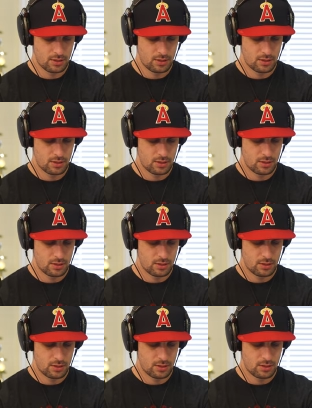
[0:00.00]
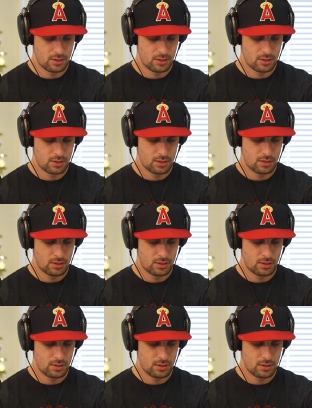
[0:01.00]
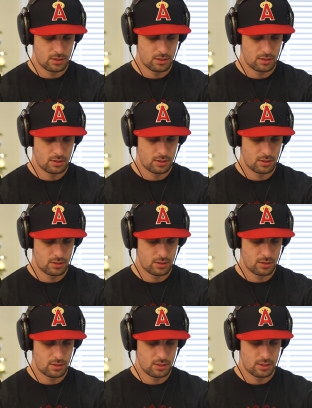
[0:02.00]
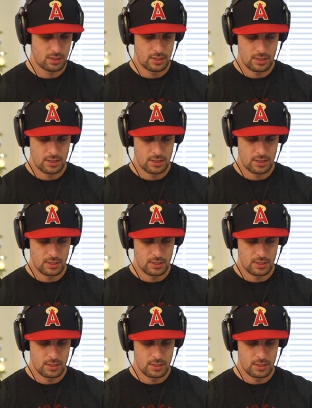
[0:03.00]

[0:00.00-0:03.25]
(silence)